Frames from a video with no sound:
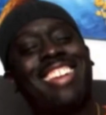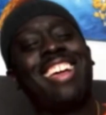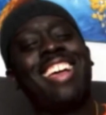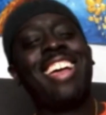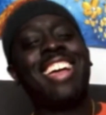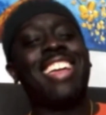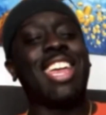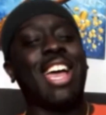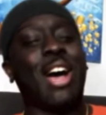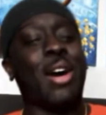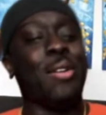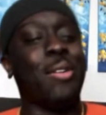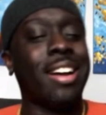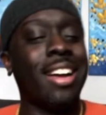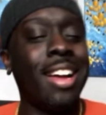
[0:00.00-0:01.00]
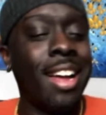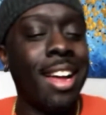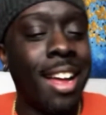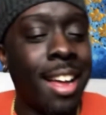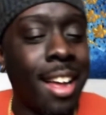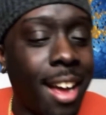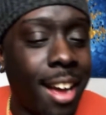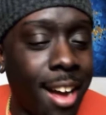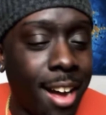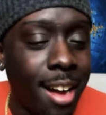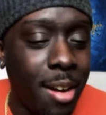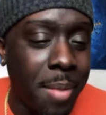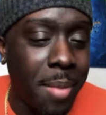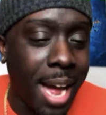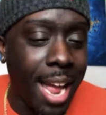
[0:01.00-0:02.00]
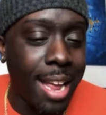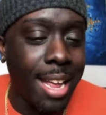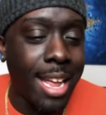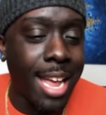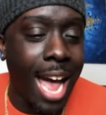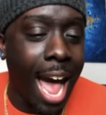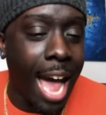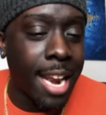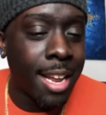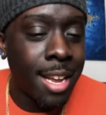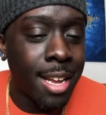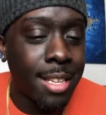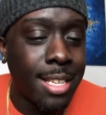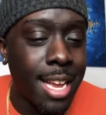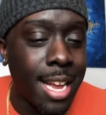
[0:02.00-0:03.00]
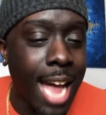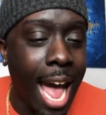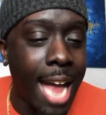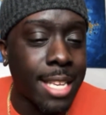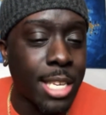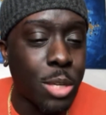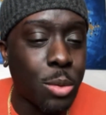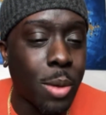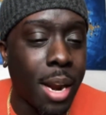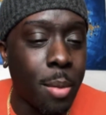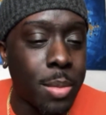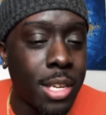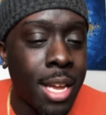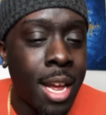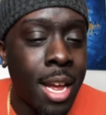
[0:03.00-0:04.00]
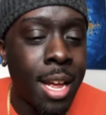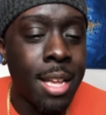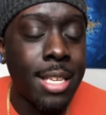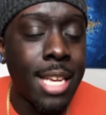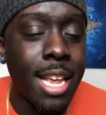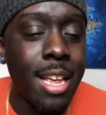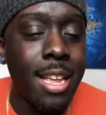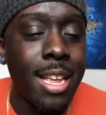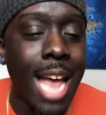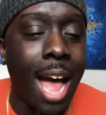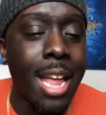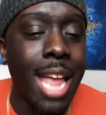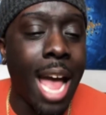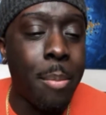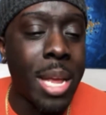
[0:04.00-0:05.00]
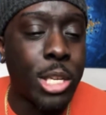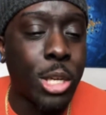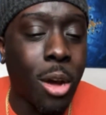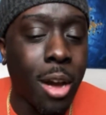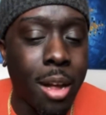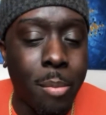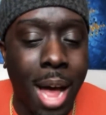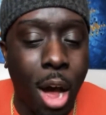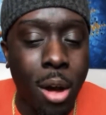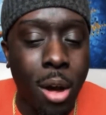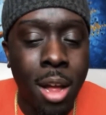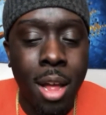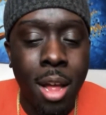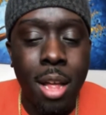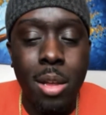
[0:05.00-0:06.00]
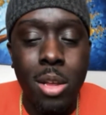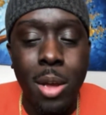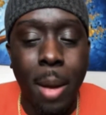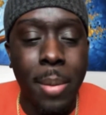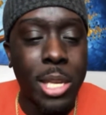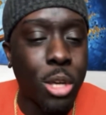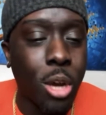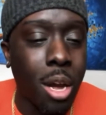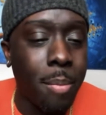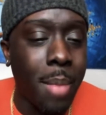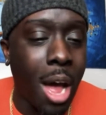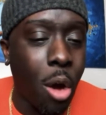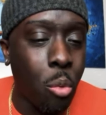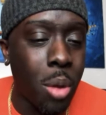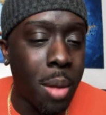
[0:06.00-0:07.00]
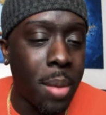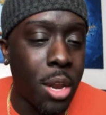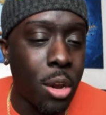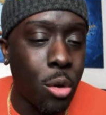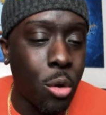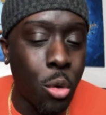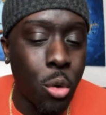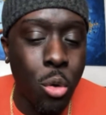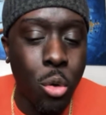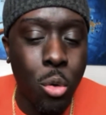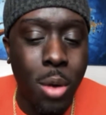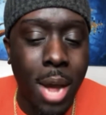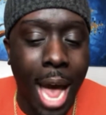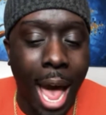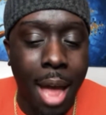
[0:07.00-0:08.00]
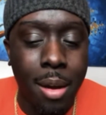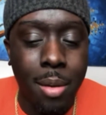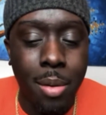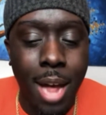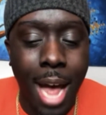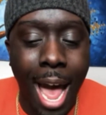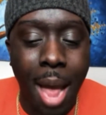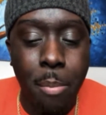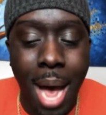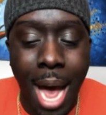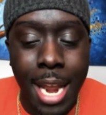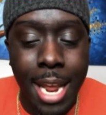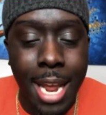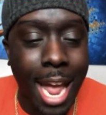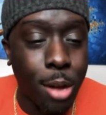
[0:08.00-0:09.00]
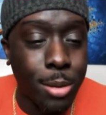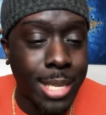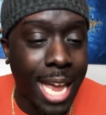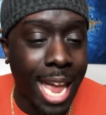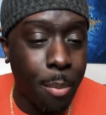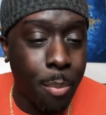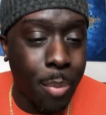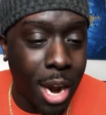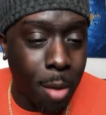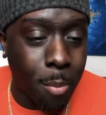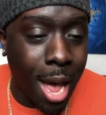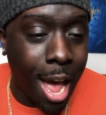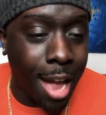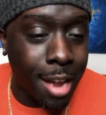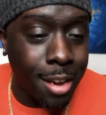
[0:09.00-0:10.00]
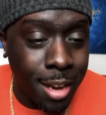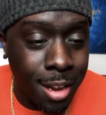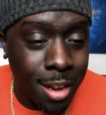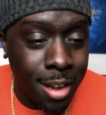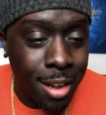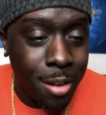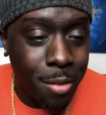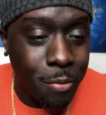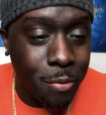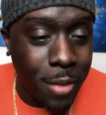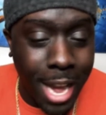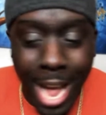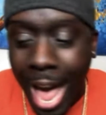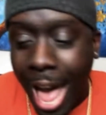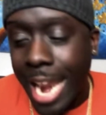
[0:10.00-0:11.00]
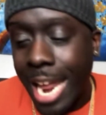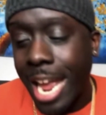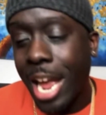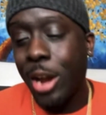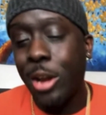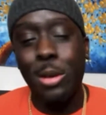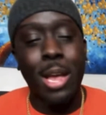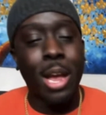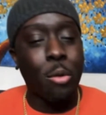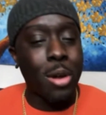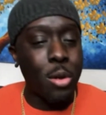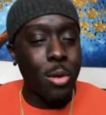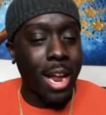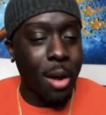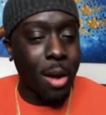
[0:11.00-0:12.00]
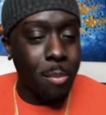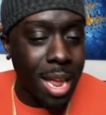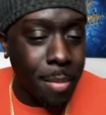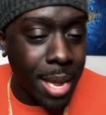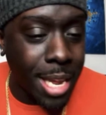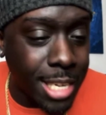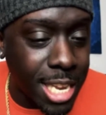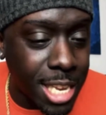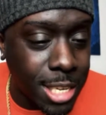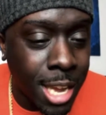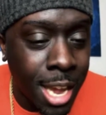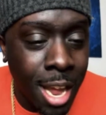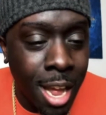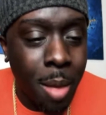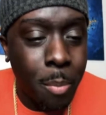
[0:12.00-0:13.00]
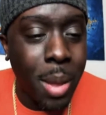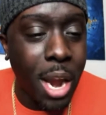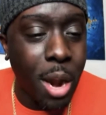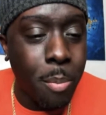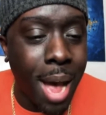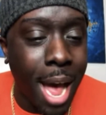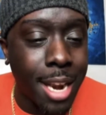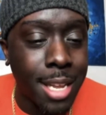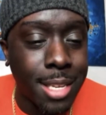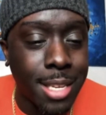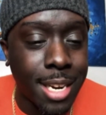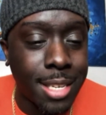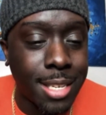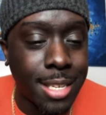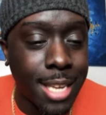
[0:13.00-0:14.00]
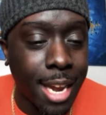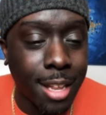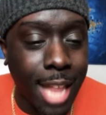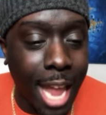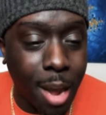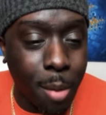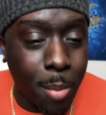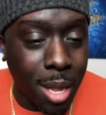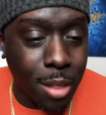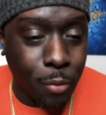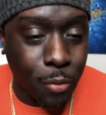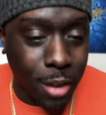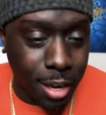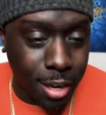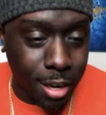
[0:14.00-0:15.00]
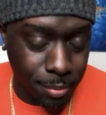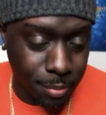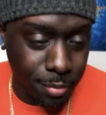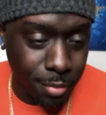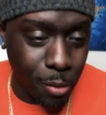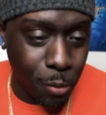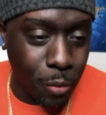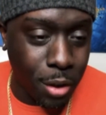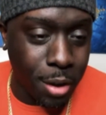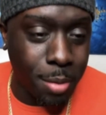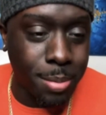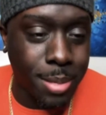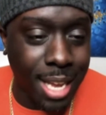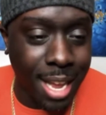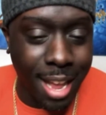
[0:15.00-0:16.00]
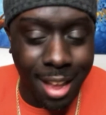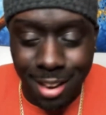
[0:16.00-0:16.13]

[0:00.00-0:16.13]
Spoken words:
Yo, oh my God. See, guys, this is what see, y'all be talking about women who got high body counts can't pair bond? Fuck out of here. You hear Mimi? She's pair bonded to this nigga like a motherfucker. You feel what I'm saying?